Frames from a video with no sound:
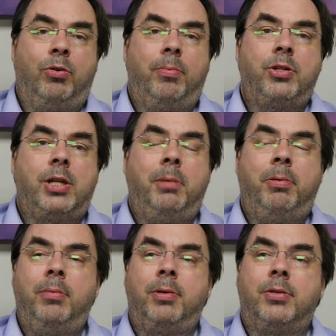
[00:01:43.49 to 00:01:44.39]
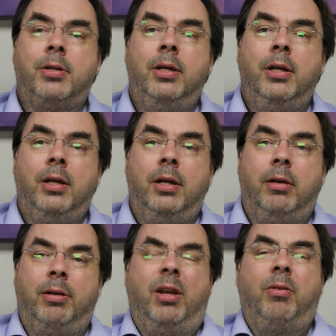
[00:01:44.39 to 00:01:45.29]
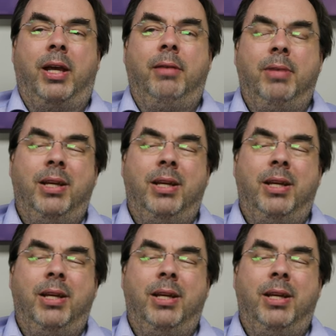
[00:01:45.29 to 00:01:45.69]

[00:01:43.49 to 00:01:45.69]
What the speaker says: almost any purpose. I mean, okay,